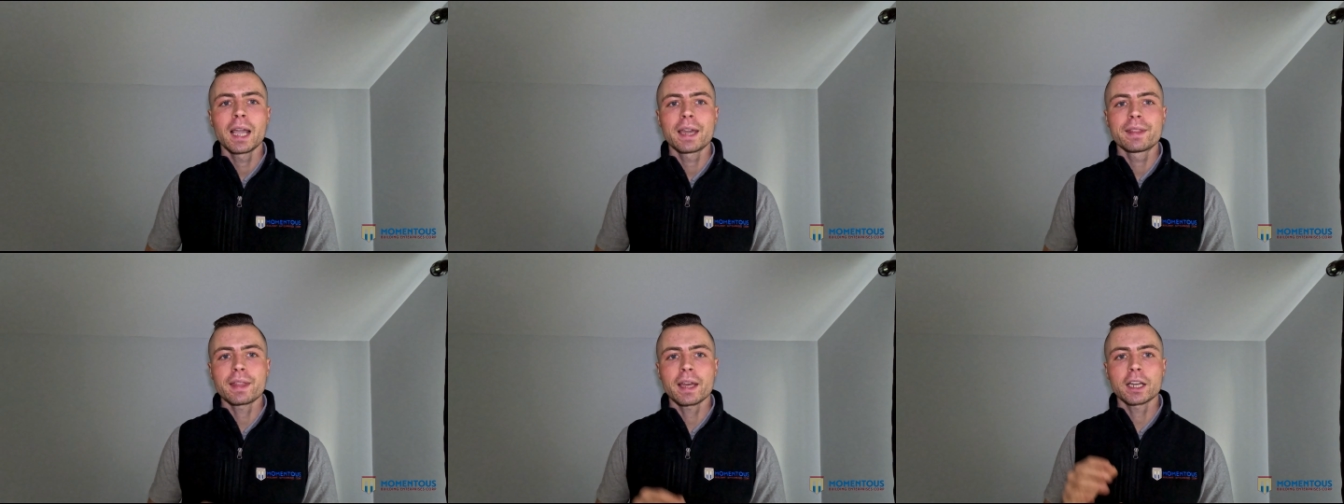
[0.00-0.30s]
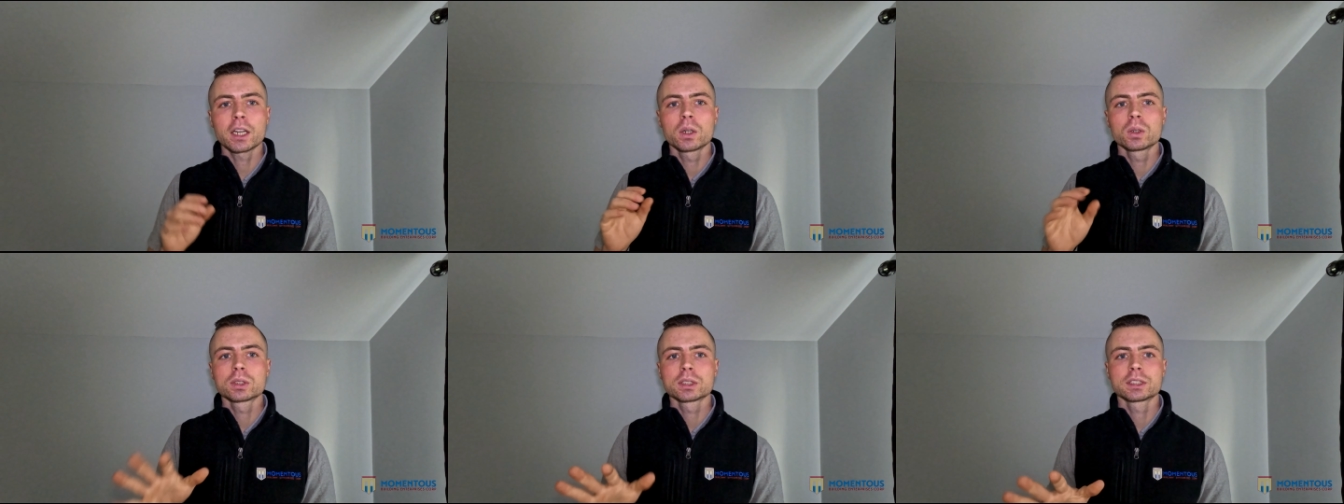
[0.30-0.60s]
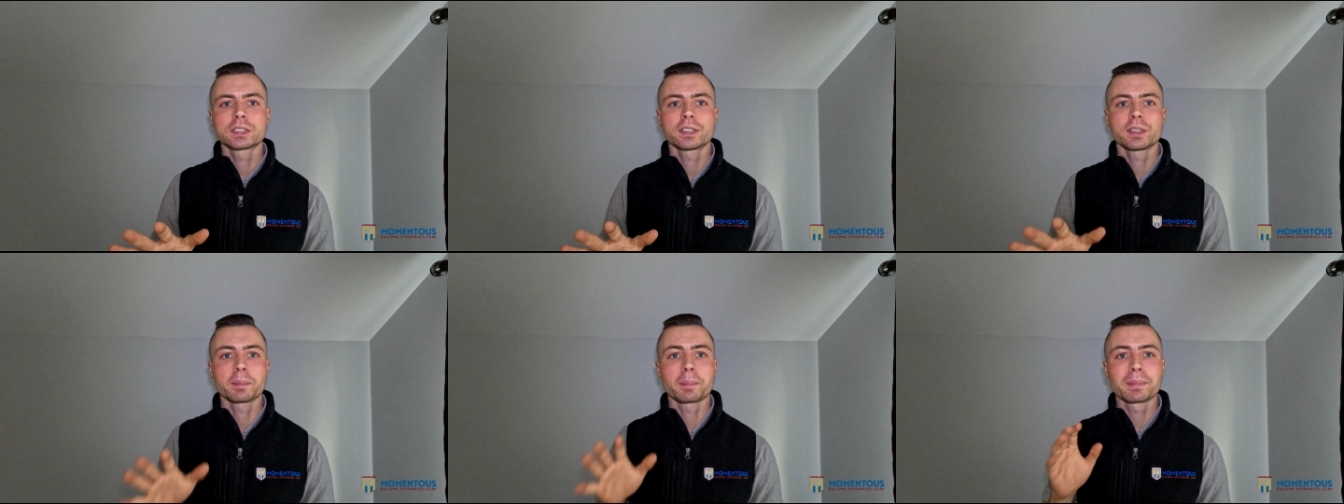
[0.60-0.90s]
And that goes
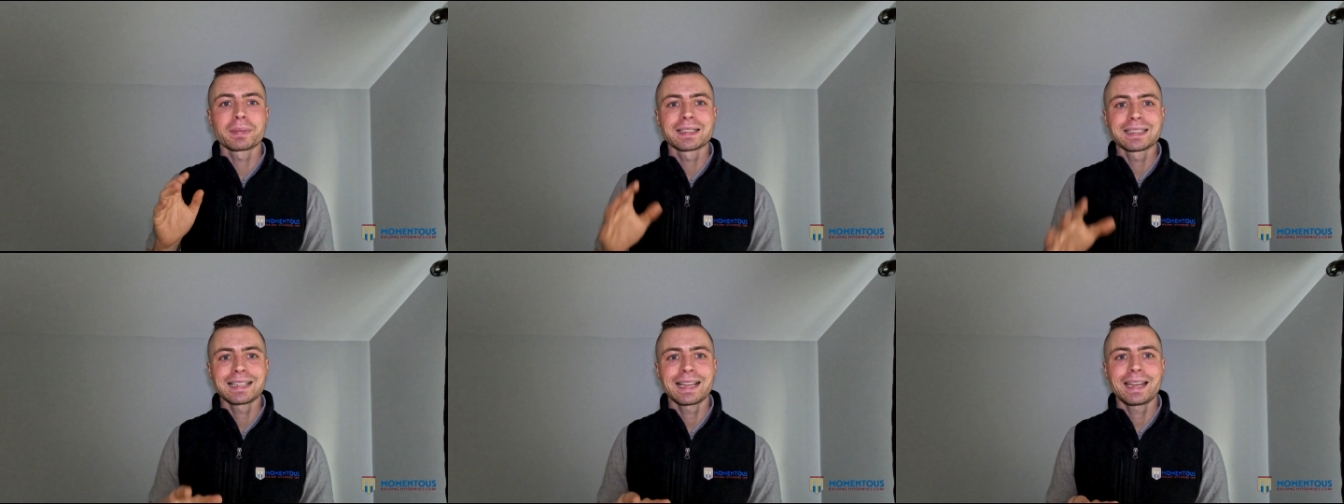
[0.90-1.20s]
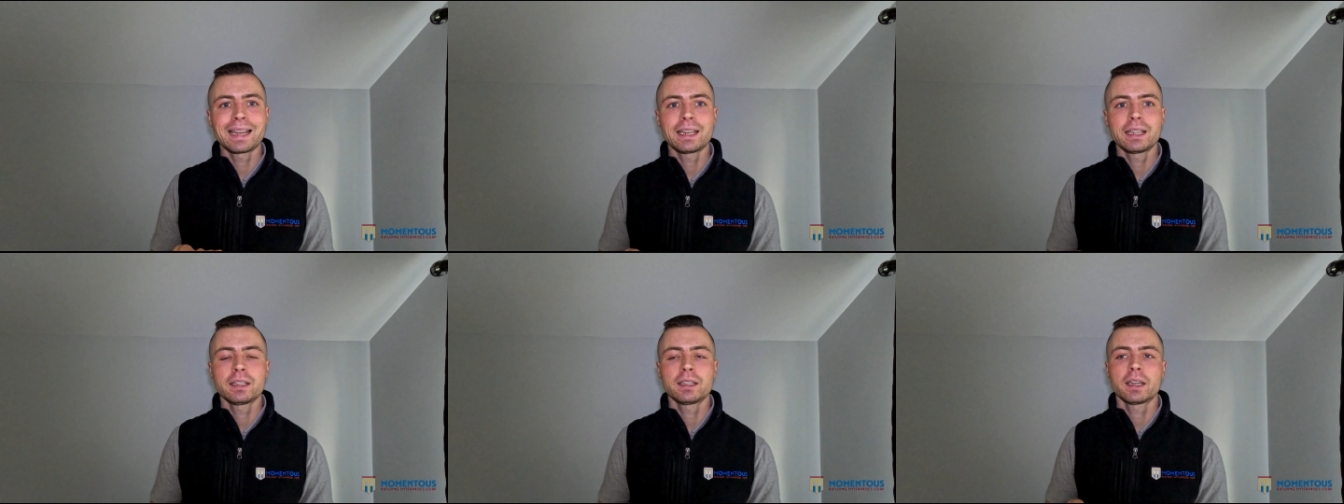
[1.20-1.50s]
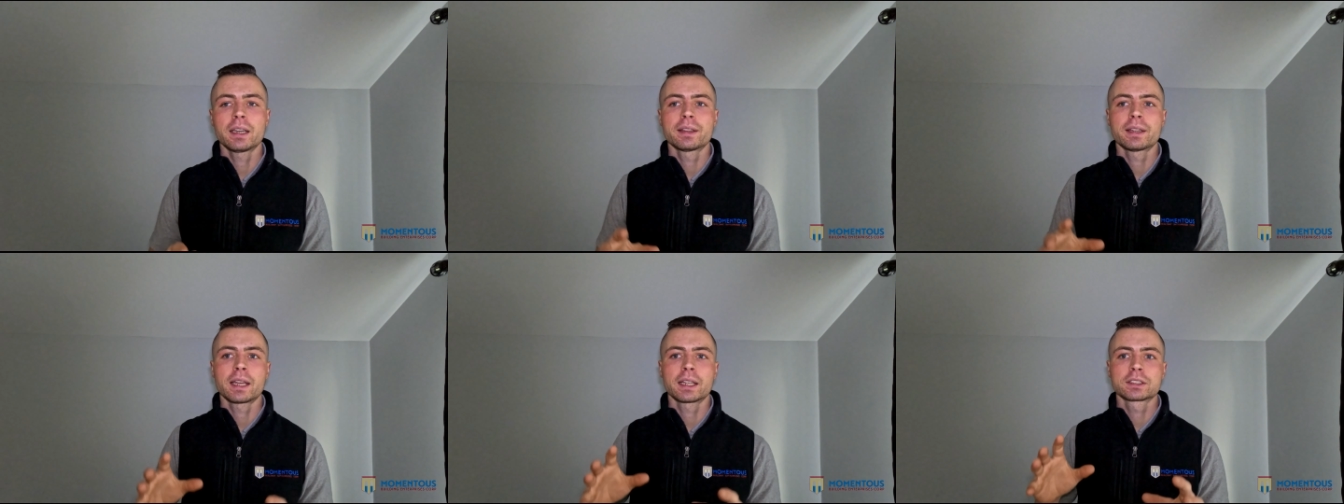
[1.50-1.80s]
into the
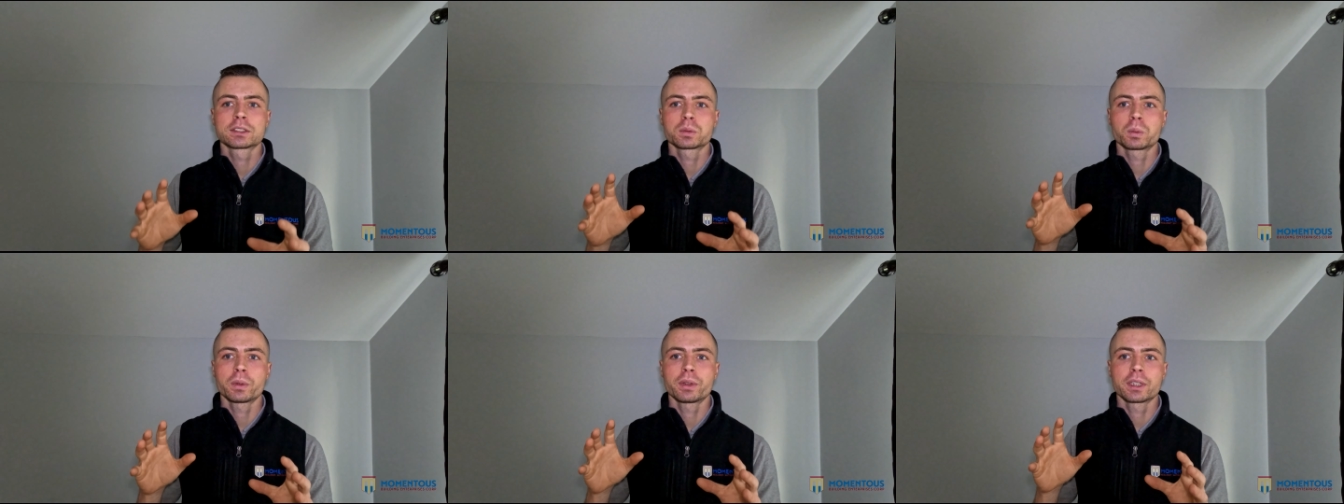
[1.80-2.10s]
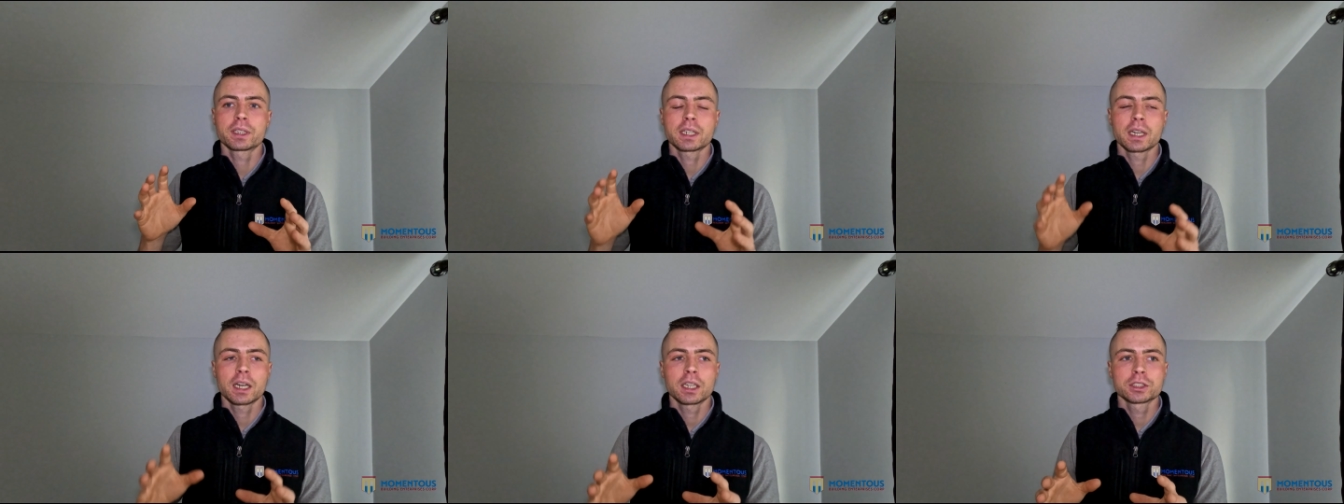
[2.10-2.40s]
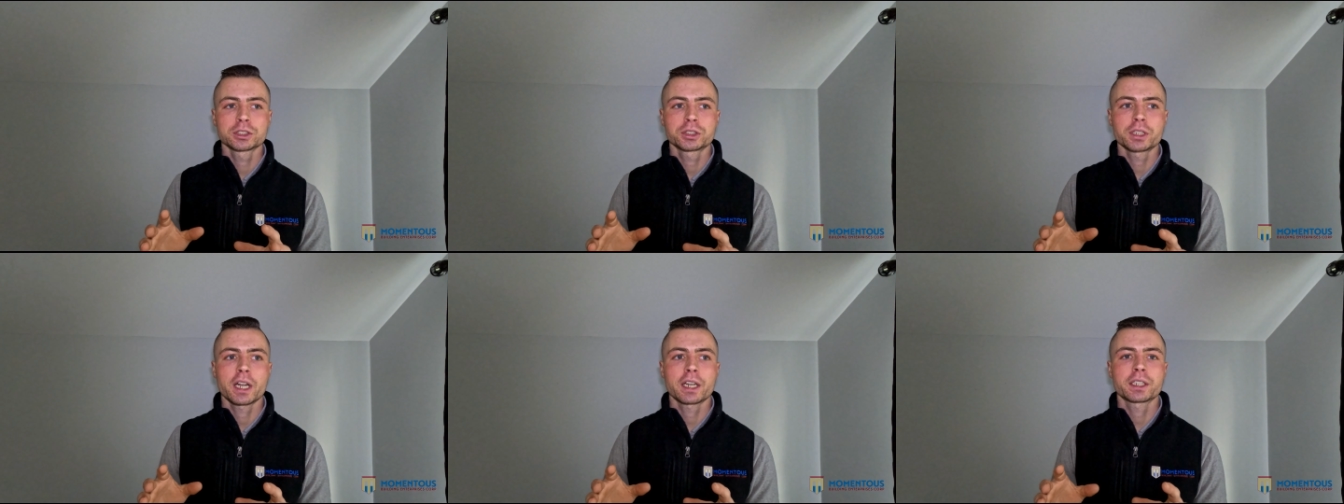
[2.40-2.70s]
planning, and that's with the
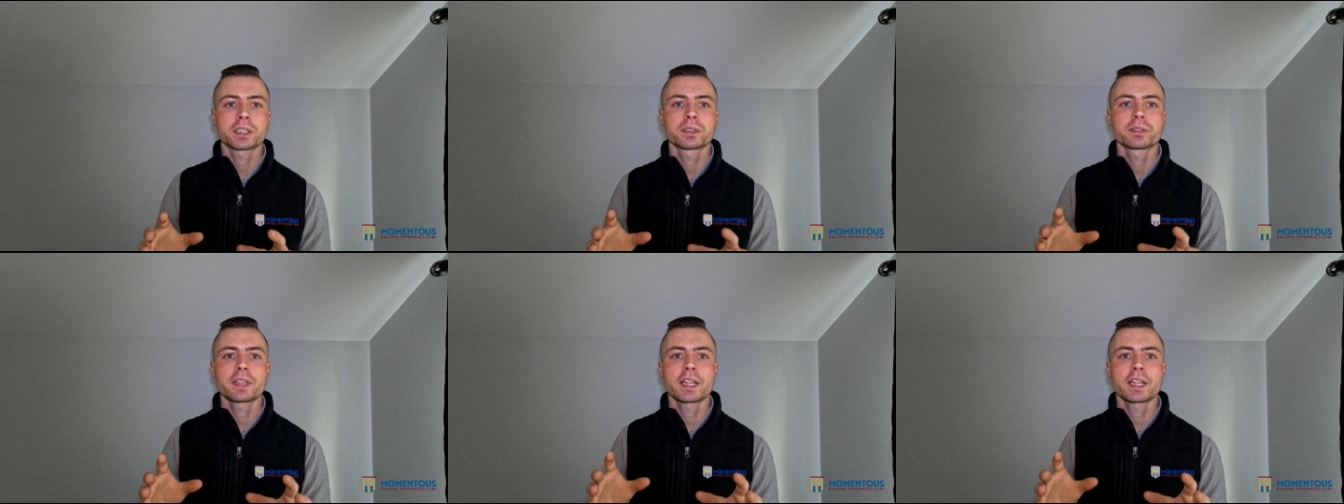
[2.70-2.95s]
contractor,